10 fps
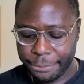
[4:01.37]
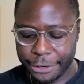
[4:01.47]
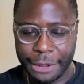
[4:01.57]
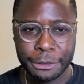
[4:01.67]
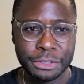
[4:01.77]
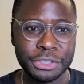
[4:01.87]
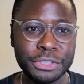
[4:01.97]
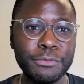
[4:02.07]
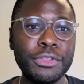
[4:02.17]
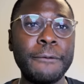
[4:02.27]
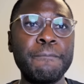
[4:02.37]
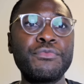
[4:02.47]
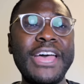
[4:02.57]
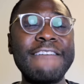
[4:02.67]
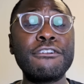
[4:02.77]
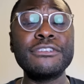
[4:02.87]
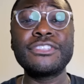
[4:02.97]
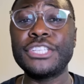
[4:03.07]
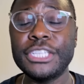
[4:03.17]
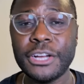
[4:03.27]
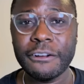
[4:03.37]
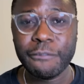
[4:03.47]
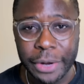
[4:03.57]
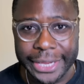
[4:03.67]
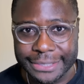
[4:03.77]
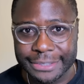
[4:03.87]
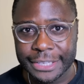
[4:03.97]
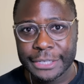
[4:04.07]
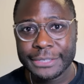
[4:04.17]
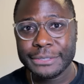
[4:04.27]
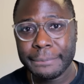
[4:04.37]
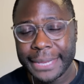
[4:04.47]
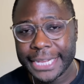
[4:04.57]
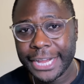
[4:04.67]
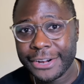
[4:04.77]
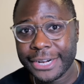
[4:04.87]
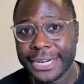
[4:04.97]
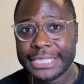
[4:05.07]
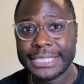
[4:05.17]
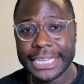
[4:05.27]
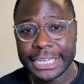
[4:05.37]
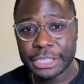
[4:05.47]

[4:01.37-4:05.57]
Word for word: But I want to show the diversity of ways to make 100x in